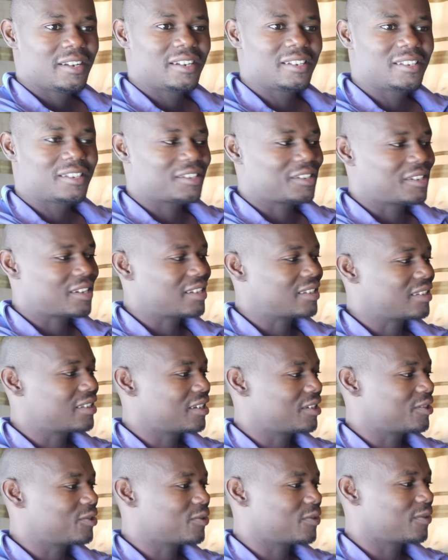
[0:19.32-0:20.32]
it's just
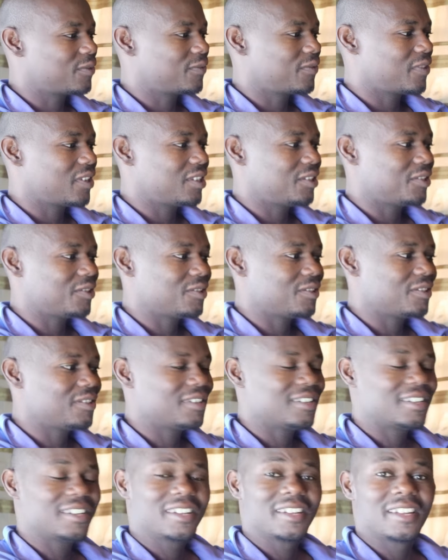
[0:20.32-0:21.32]
a short video
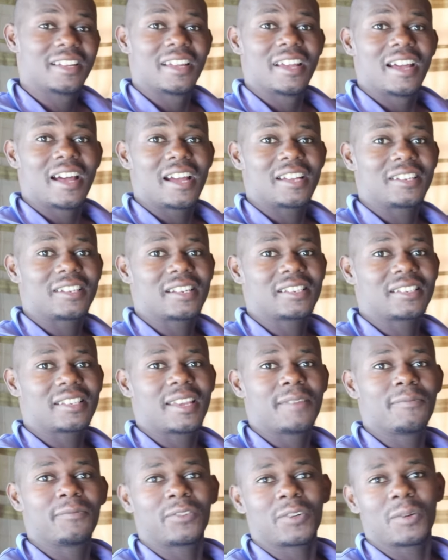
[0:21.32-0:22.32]
I just
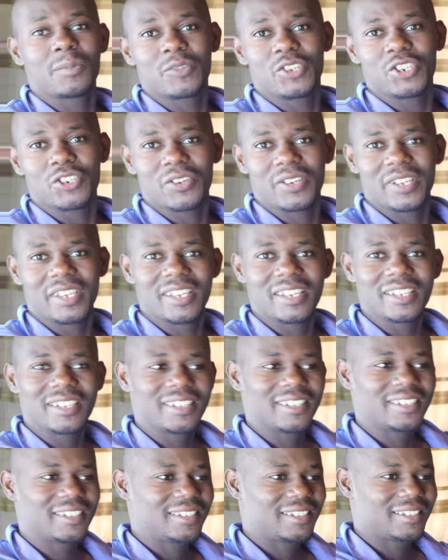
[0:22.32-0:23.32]
came from
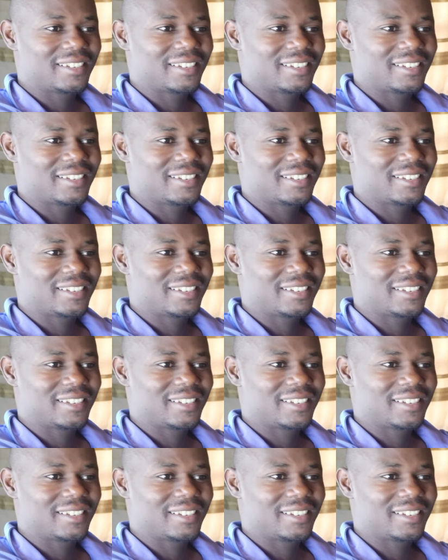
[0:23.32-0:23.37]
jogging